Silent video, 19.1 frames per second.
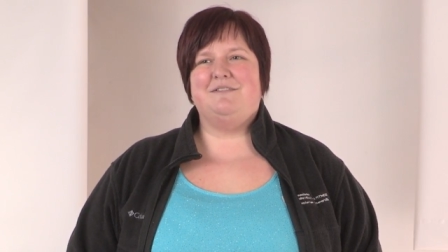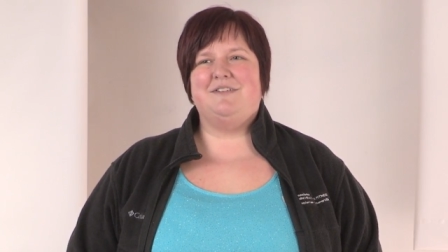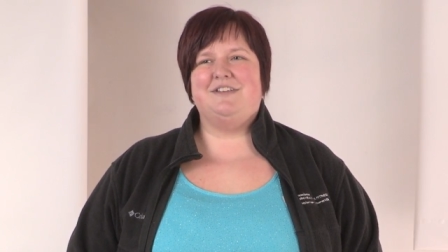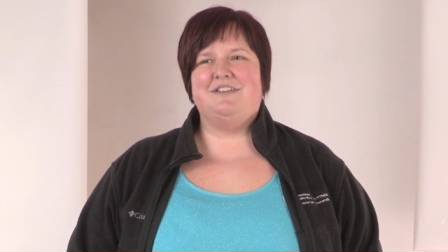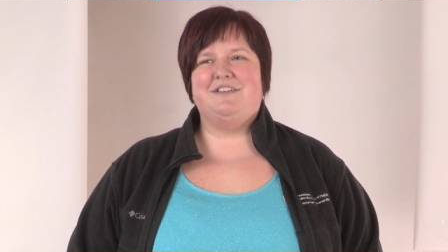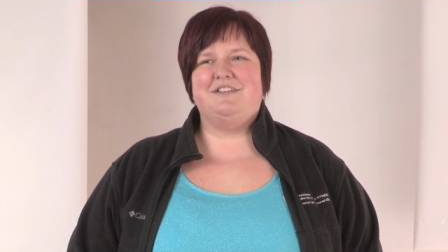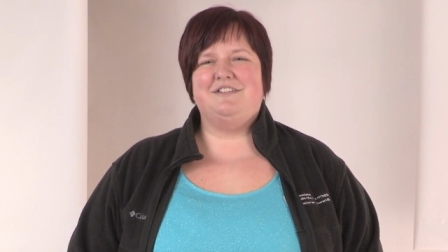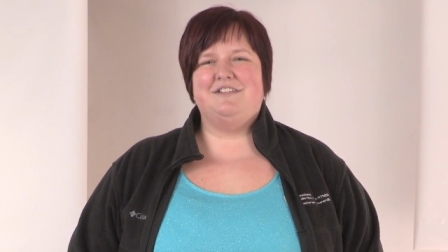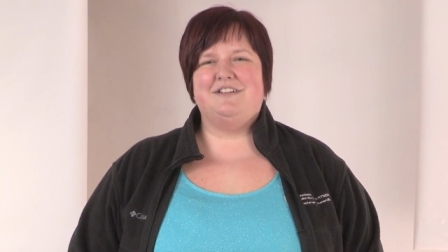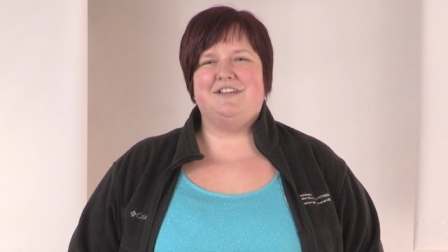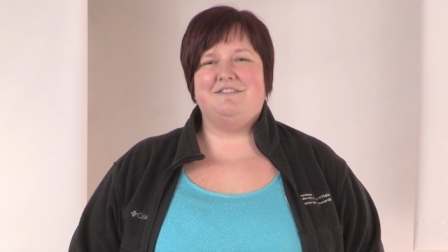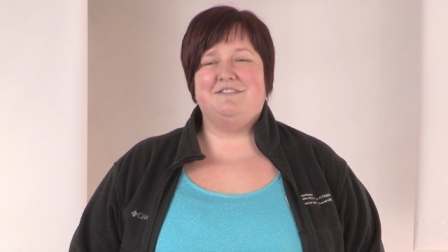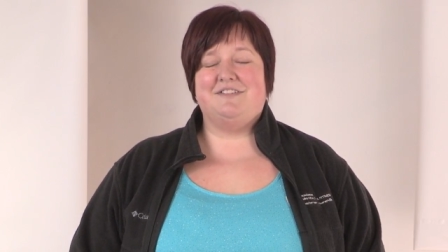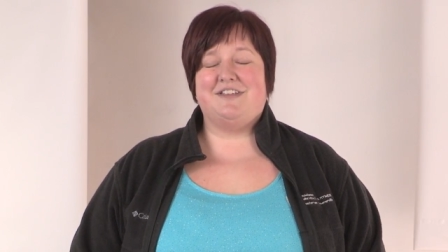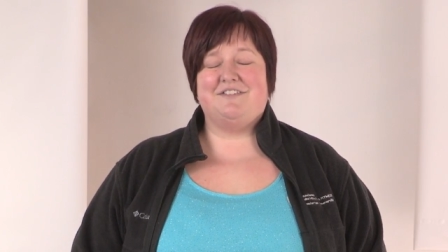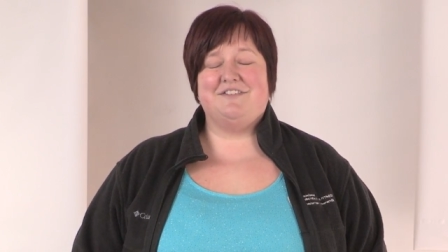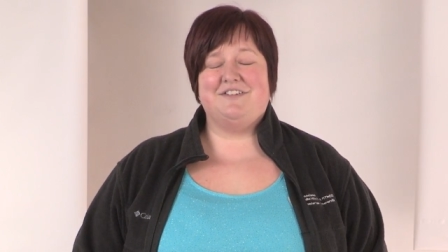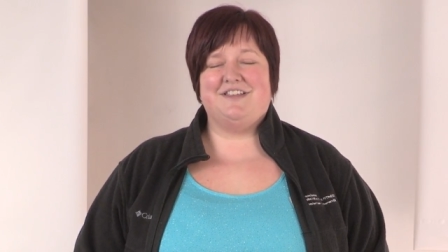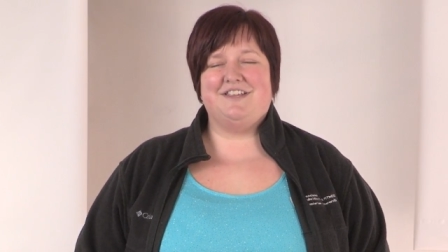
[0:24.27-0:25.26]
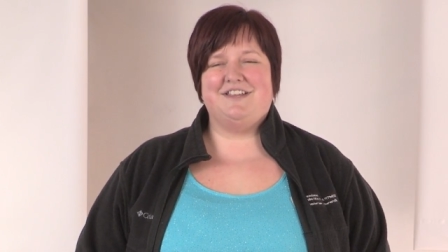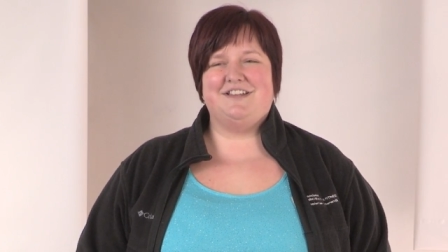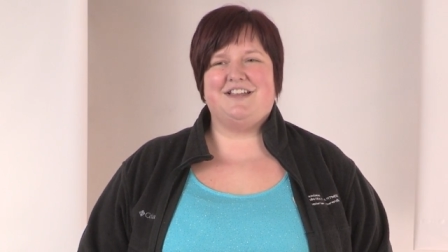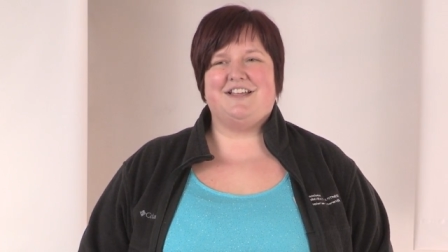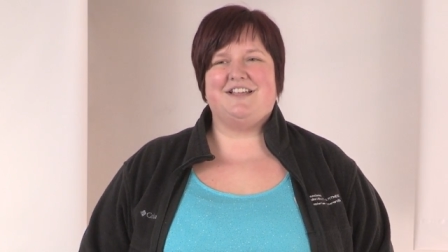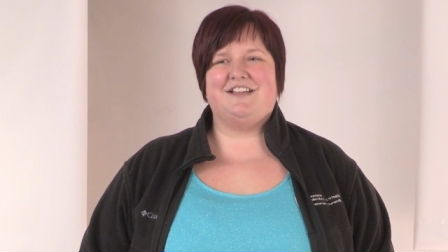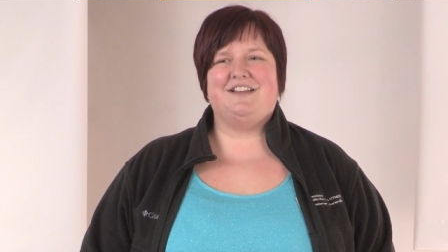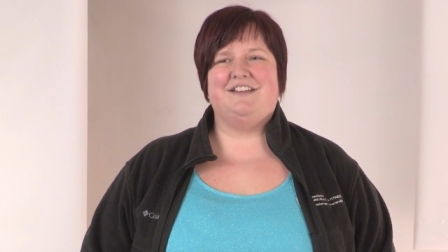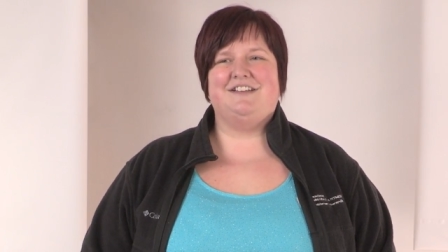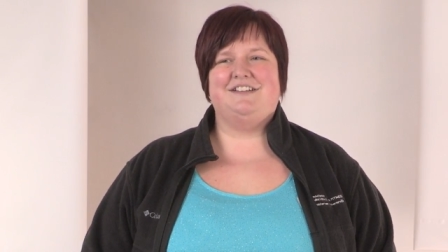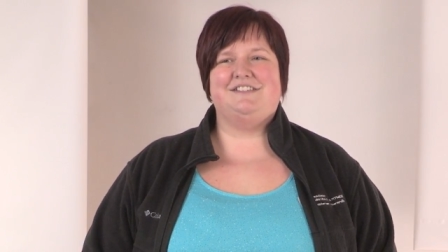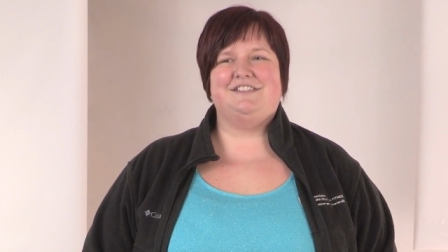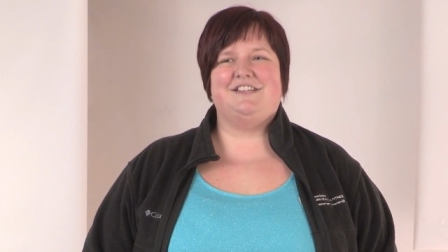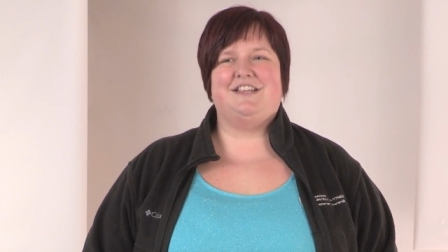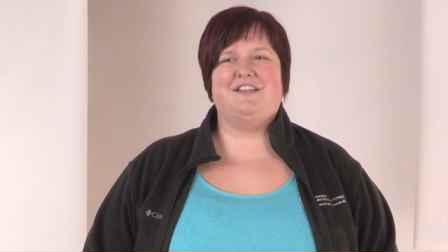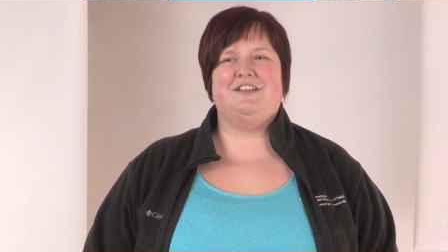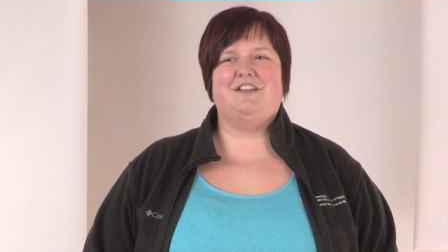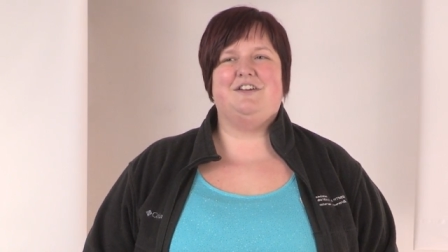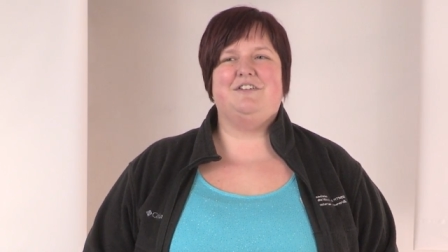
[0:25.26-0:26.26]
me to and I'm definitely not going to
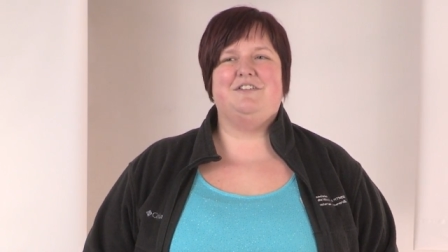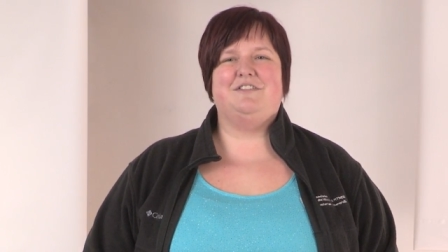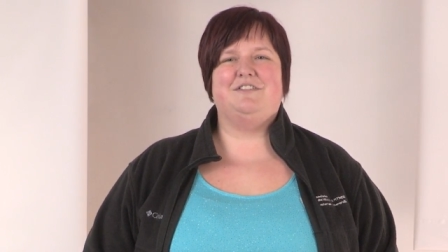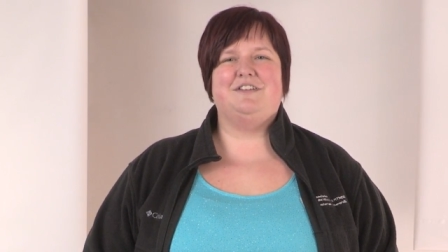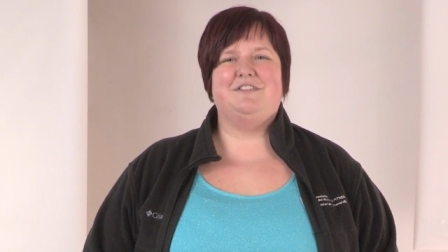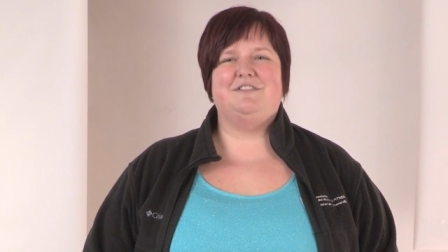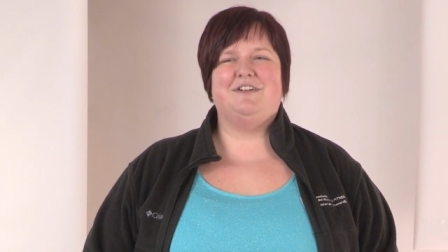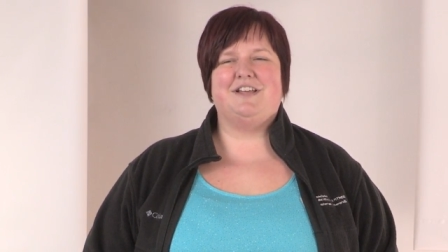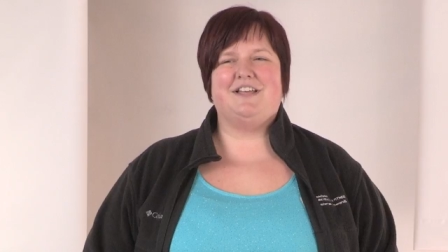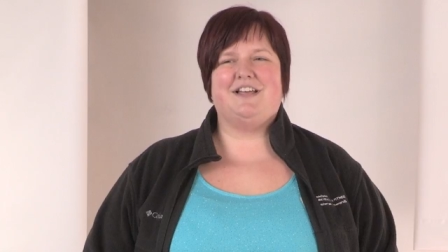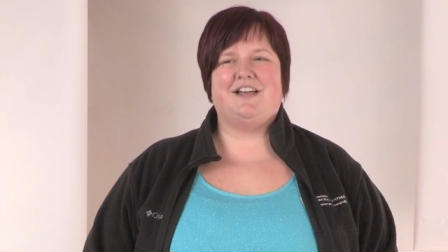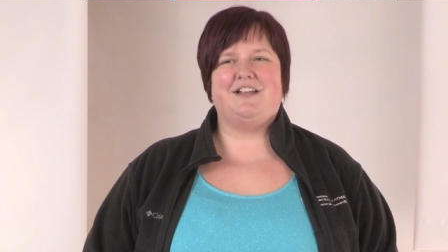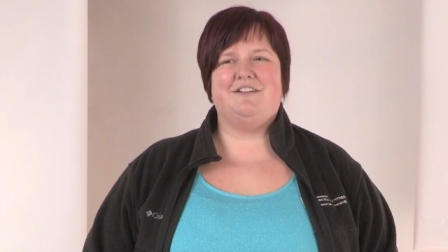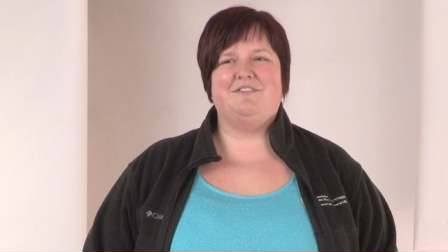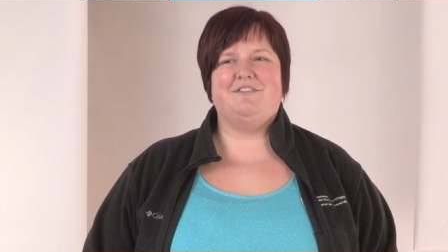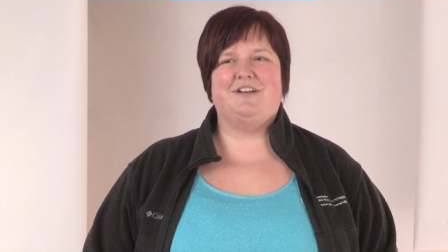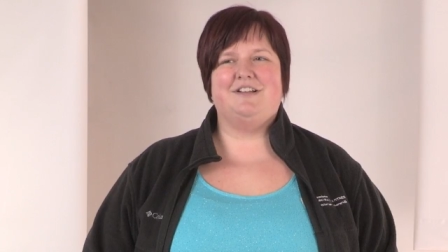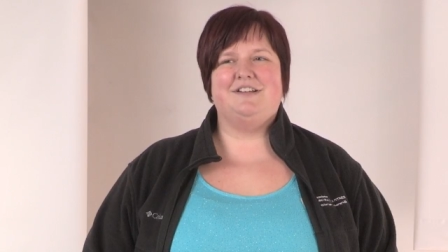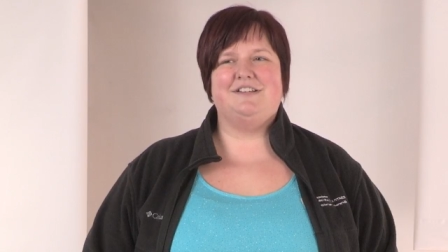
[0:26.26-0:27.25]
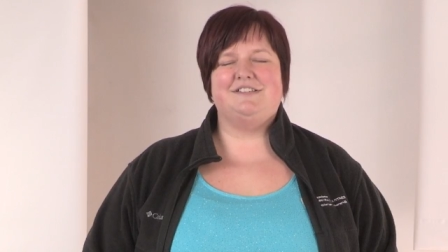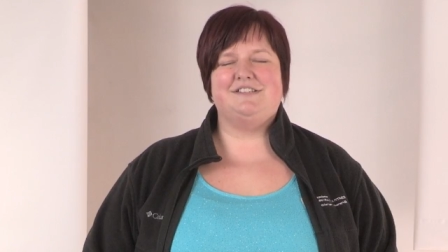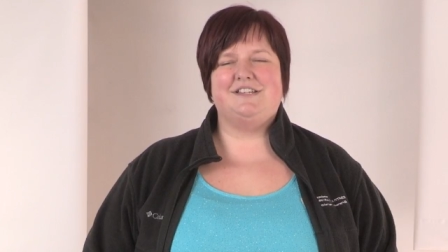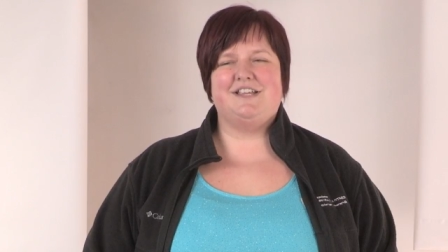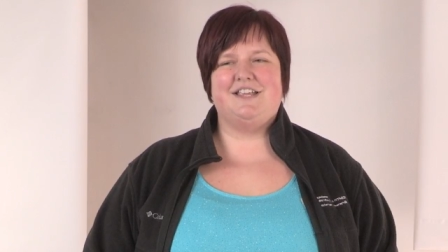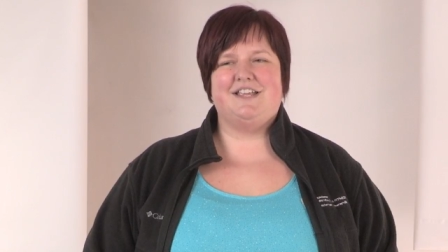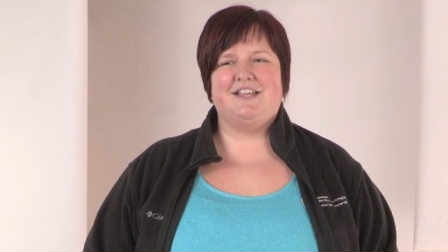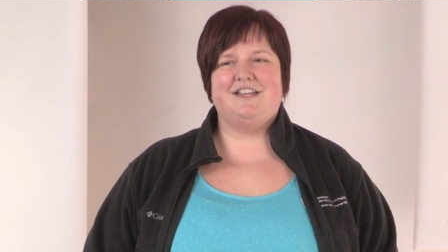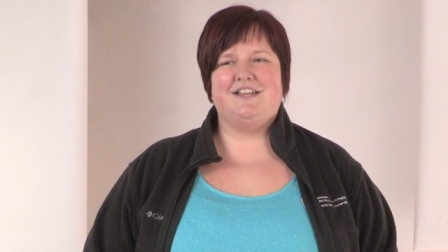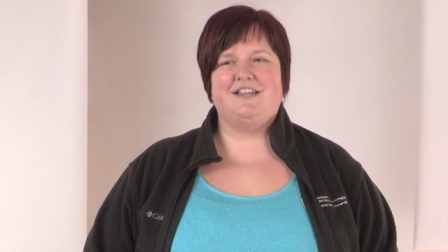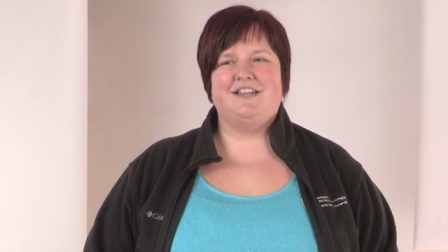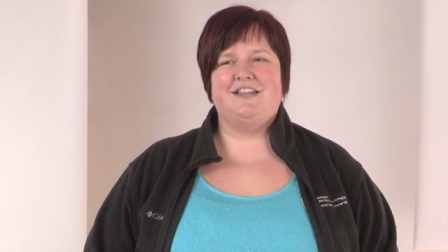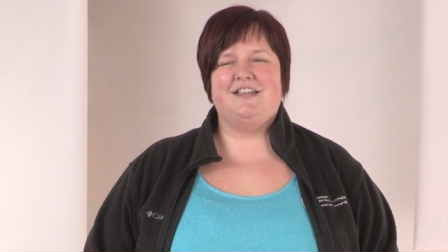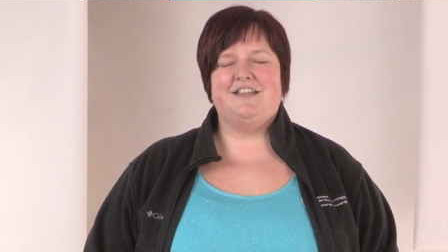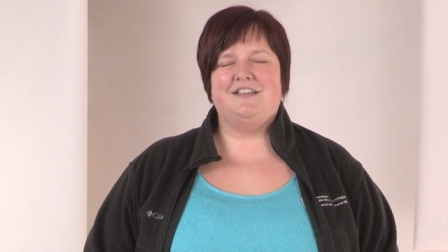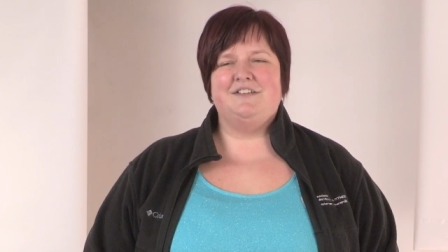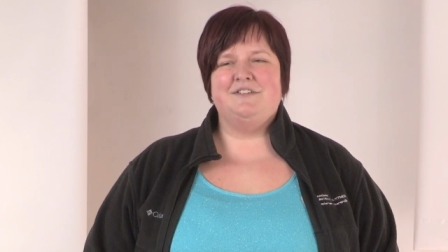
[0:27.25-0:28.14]
say no to what God wants and